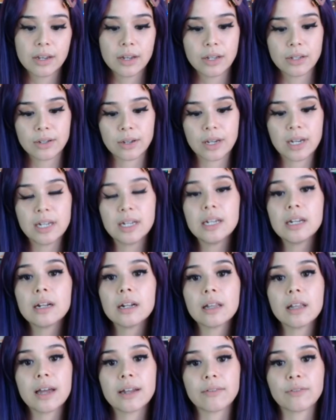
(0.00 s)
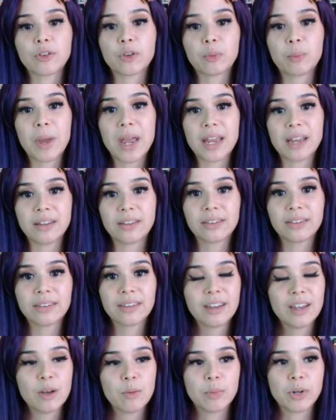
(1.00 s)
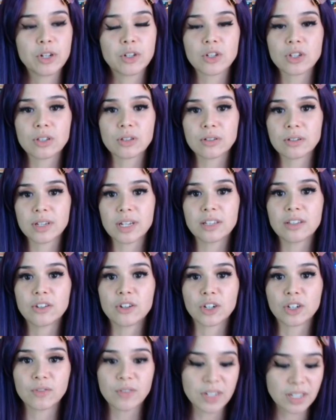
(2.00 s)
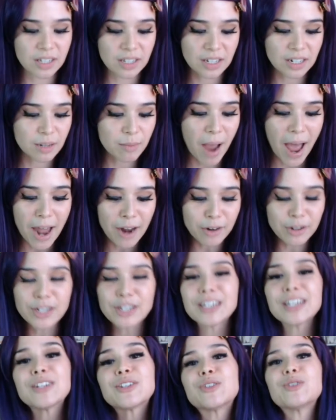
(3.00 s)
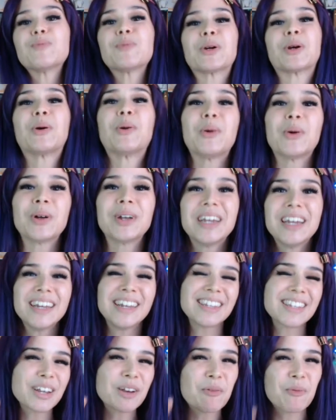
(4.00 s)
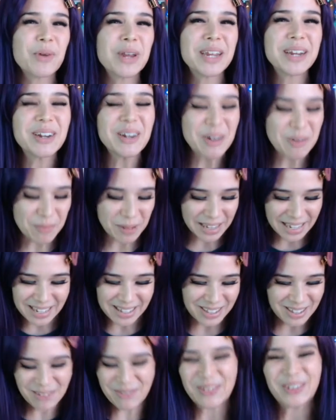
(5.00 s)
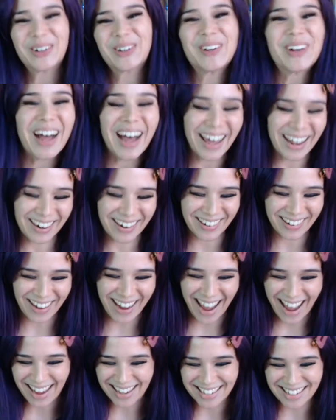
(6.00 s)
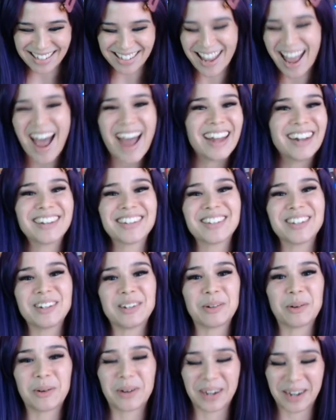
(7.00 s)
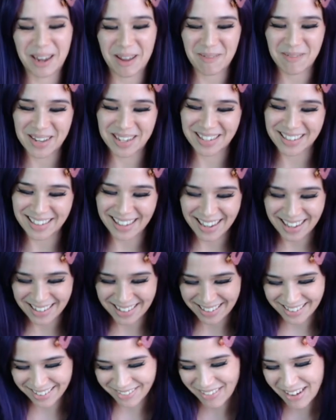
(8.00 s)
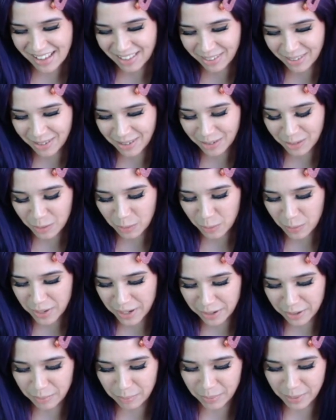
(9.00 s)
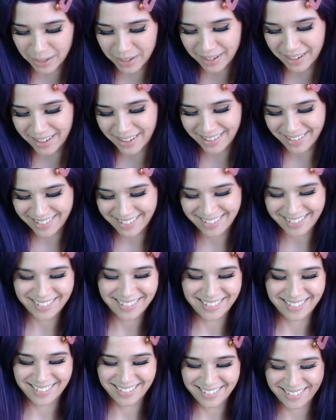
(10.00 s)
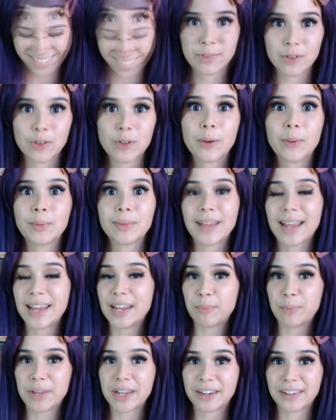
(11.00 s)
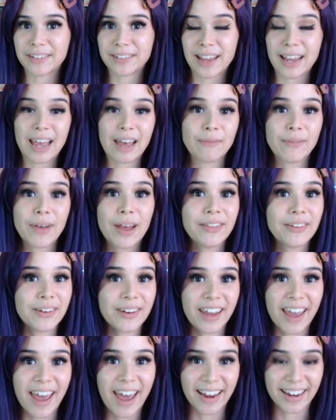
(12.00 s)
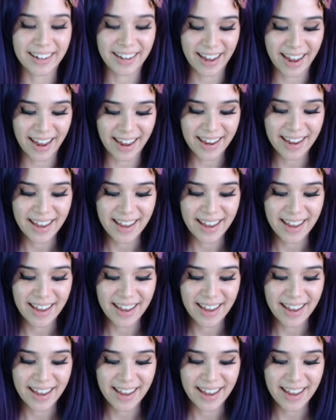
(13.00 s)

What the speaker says: So he needed a lot of space, but it just looks like the nervous system. I don't know, he's like super cool. He's like weird, but like super cool. I don't know, I just adore him. He's like my little weird buddy. So like Pierce, I have other cacti.